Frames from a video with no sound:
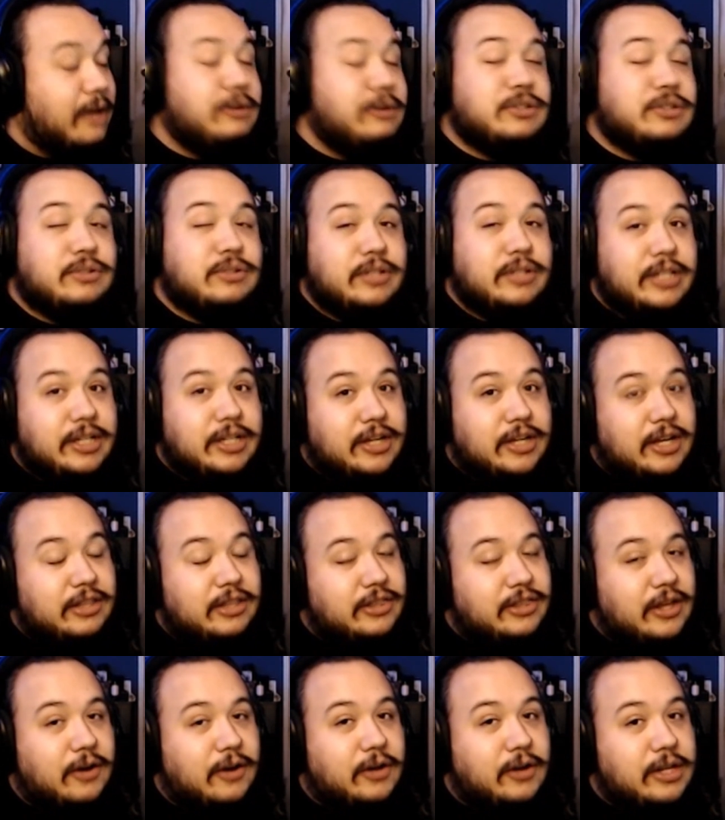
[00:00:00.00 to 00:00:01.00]
was really
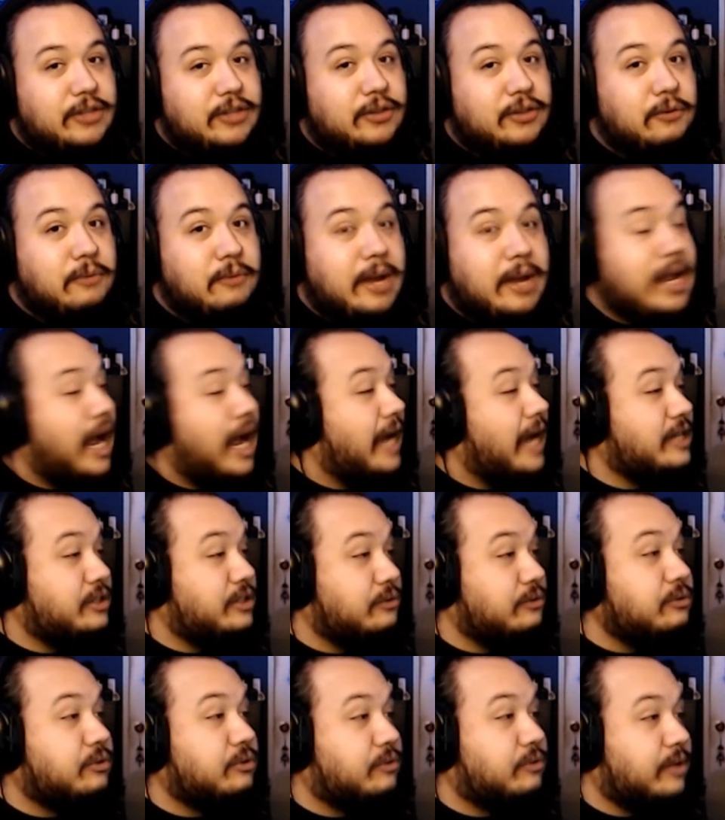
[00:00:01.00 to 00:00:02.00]
good though either way i
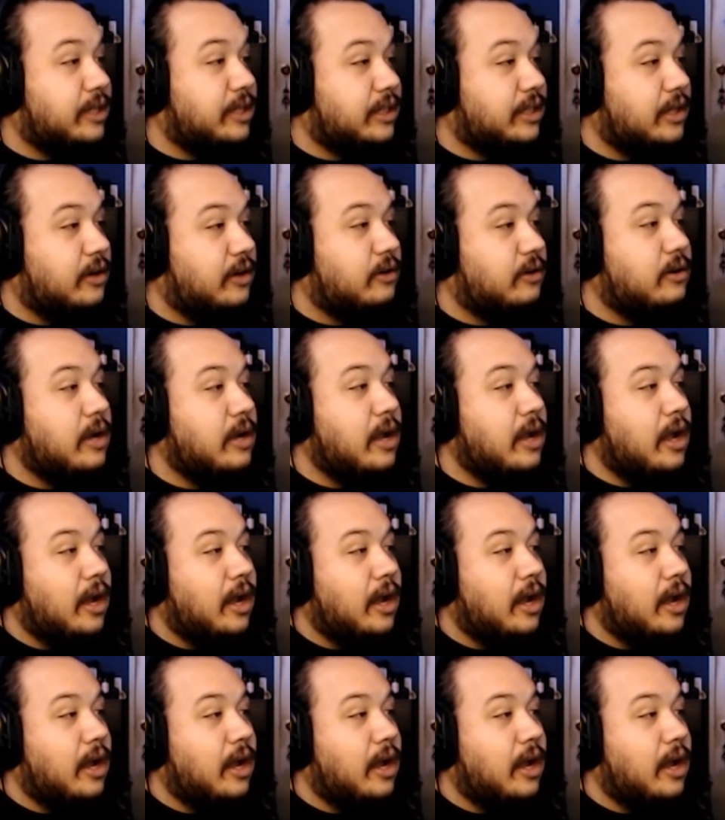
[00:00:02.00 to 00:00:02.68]
do agree though